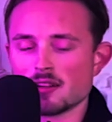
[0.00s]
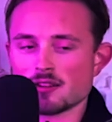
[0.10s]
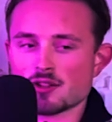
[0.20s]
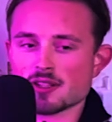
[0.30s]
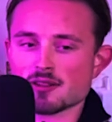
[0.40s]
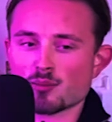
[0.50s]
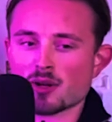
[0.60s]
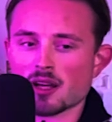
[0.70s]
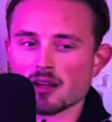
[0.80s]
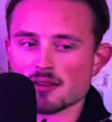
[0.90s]
just
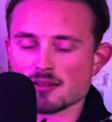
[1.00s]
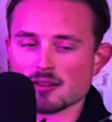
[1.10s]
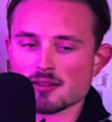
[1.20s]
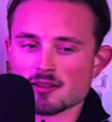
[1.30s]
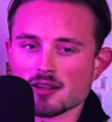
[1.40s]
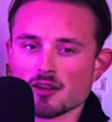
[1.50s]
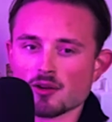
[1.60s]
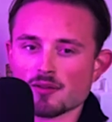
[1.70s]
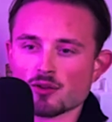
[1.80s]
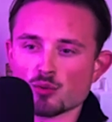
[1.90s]
applying this understanding
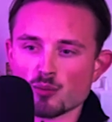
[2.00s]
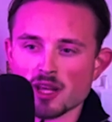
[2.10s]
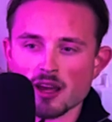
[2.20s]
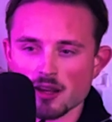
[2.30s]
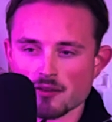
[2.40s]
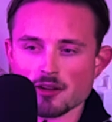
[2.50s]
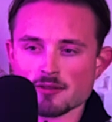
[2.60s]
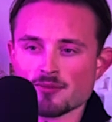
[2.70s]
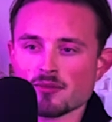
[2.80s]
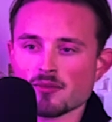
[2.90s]
of human behavior